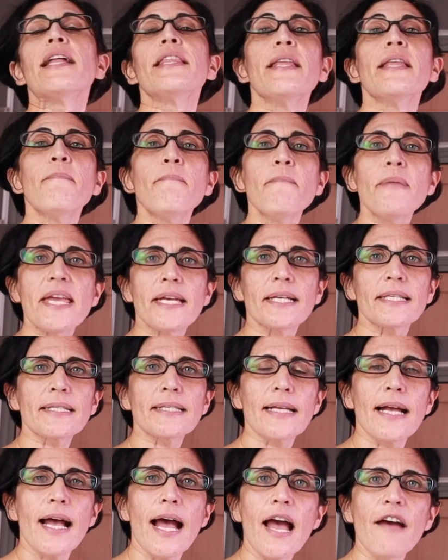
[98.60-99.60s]
The
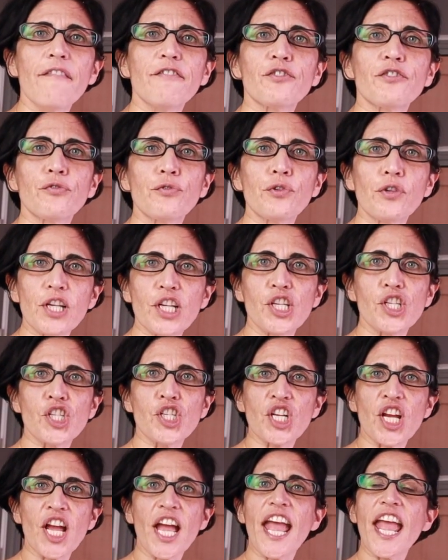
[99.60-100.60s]
mix have to
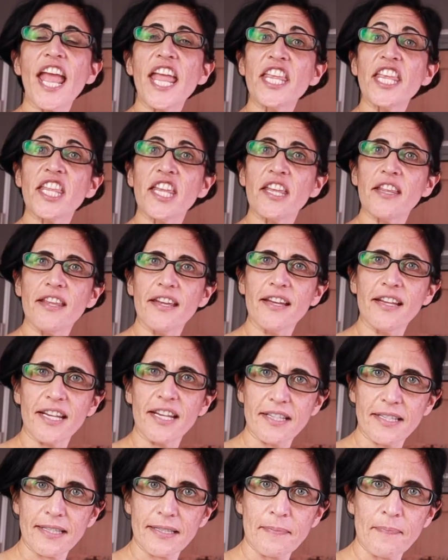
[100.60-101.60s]
reach 80
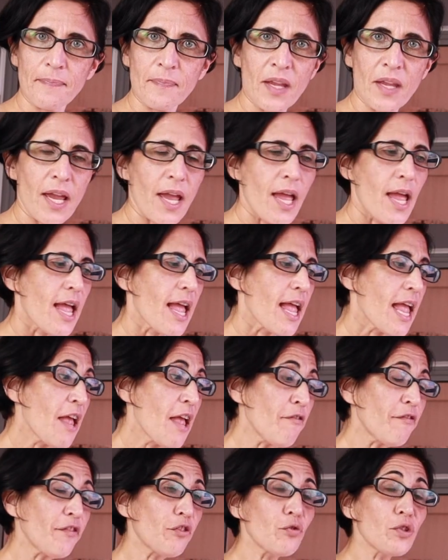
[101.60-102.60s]
degrees.
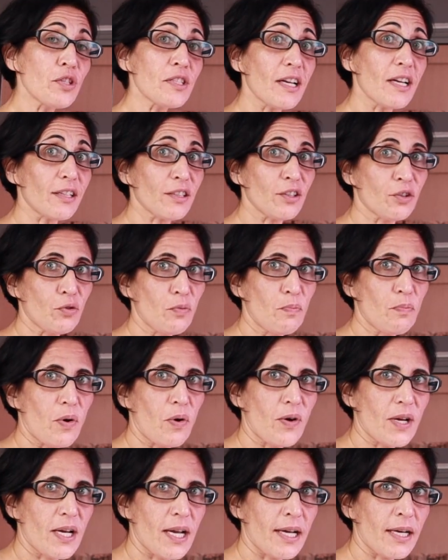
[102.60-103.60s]
If to start to
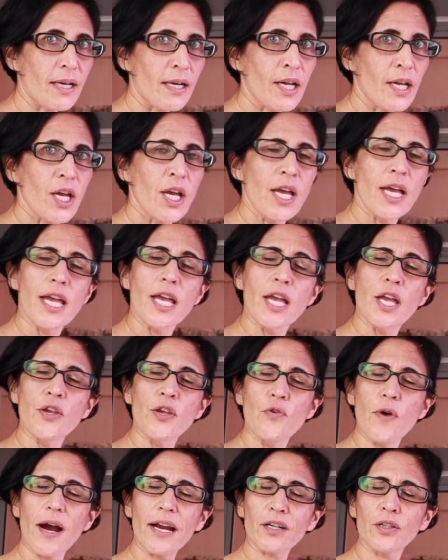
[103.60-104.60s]
boil,
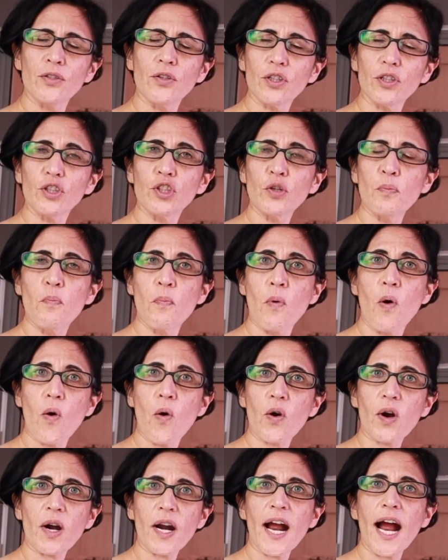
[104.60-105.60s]
you are not
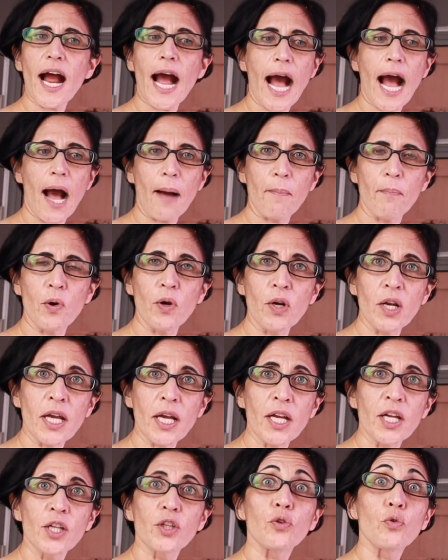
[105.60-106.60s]
more
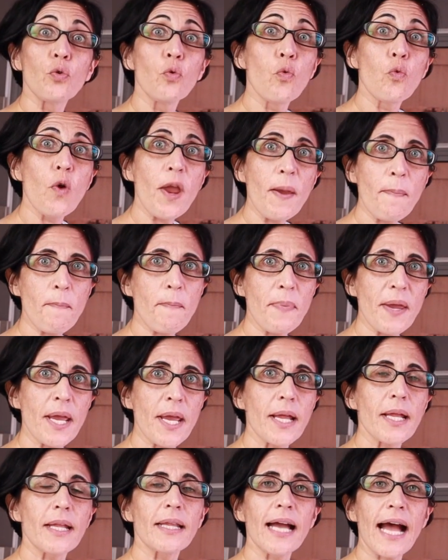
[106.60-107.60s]
able to whip
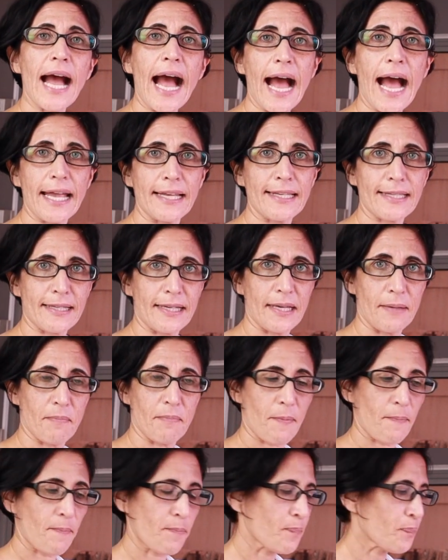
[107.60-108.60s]
the ice
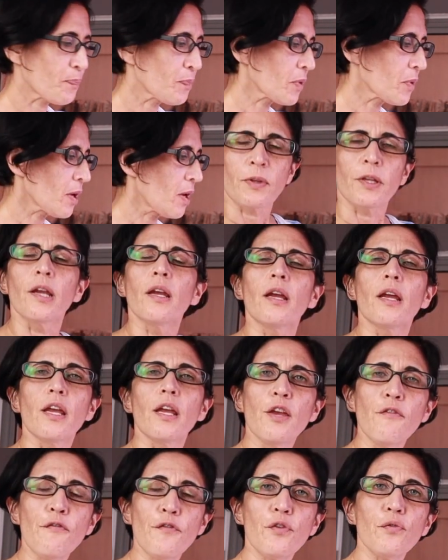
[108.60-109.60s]
cream.
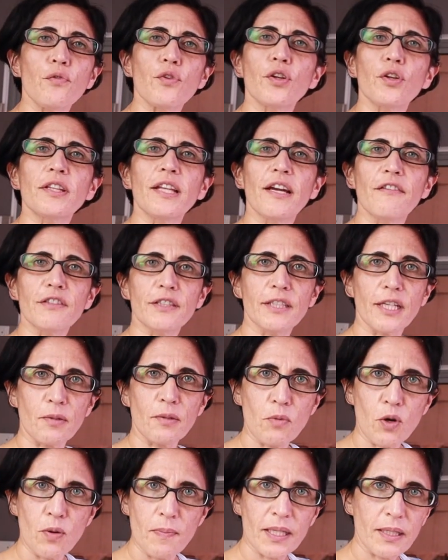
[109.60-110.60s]
If you don't have a
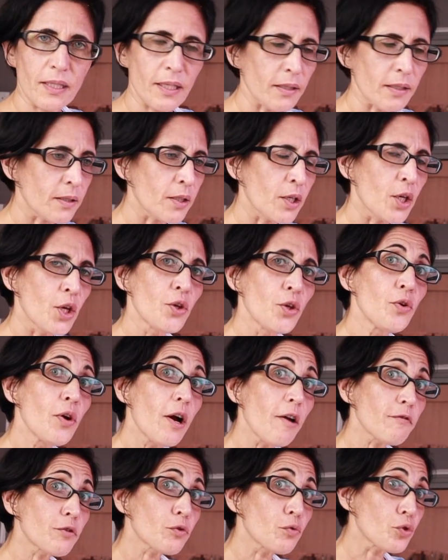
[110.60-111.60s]
thermometer, you
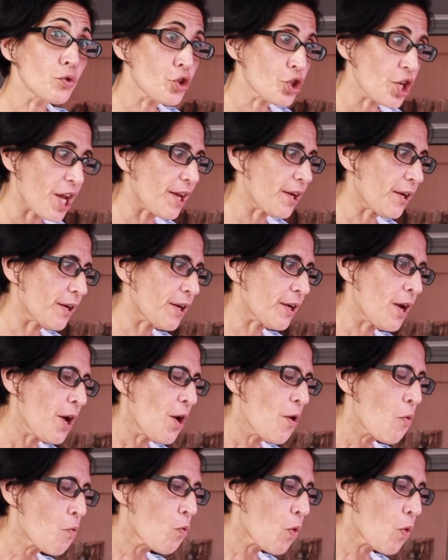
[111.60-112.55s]
have to check